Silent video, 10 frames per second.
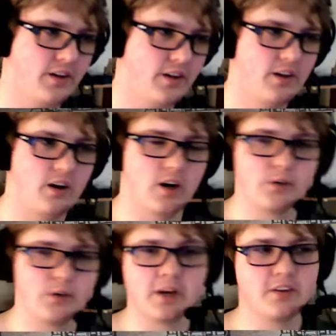Alright,
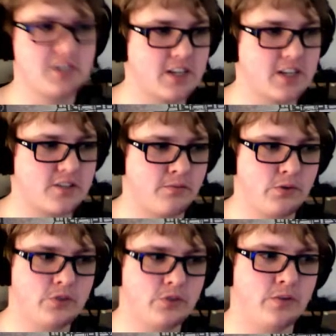we can at least get some
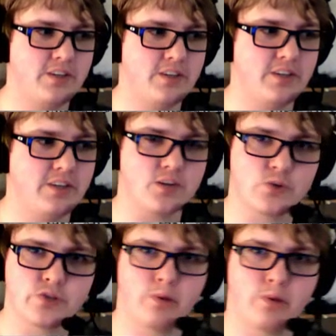food from these guys, which
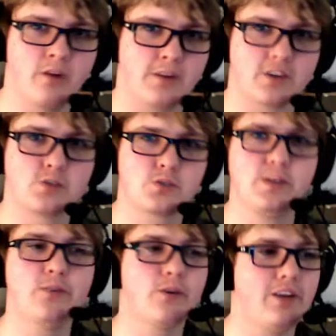is perfect, because we
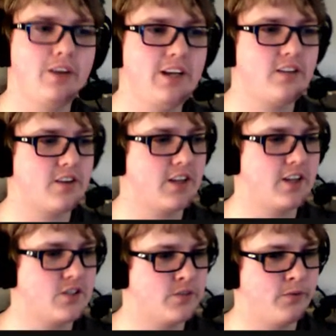really need to get
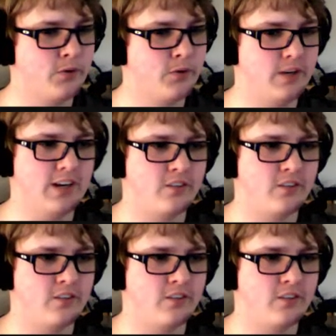some food now.